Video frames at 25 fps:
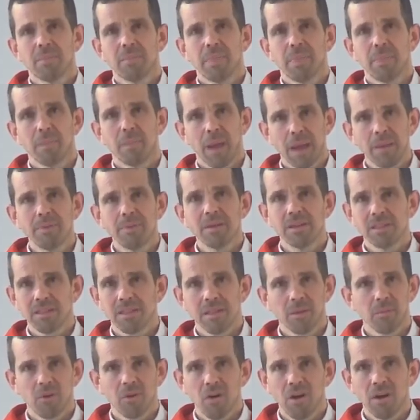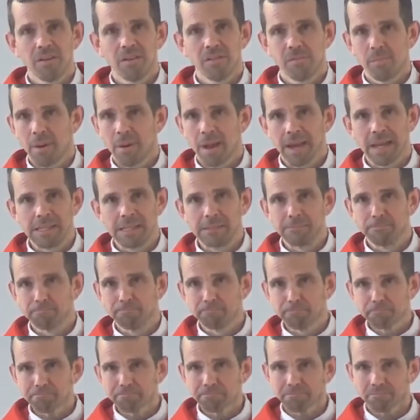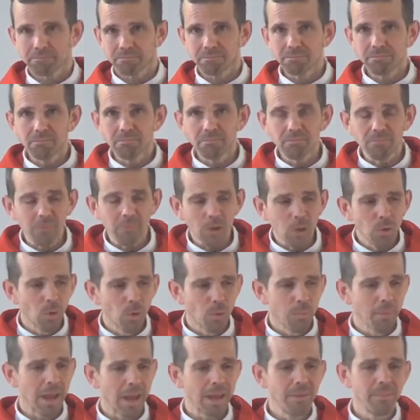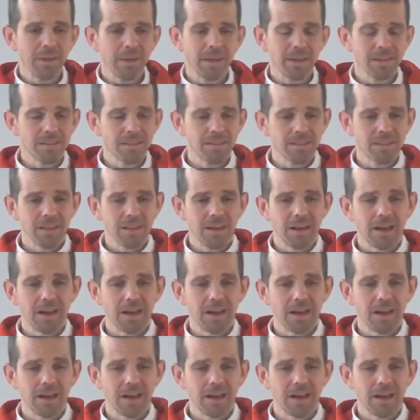Maybe it's some kind of pain, or maybe it's